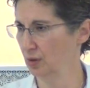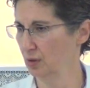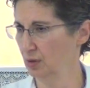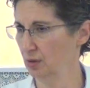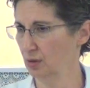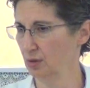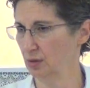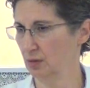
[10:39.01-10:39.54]

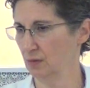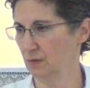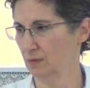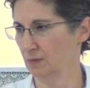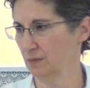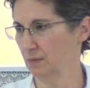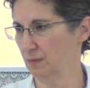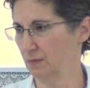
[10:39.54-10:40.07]

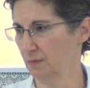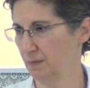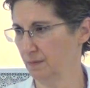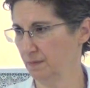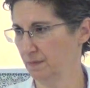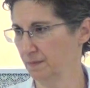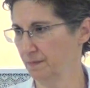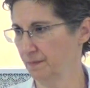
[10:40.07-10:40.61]

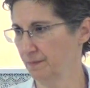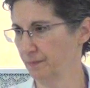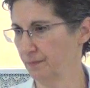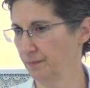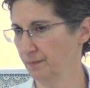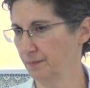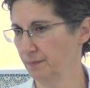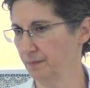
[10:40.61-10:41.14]

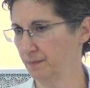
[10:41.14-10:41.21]
(no one is talking)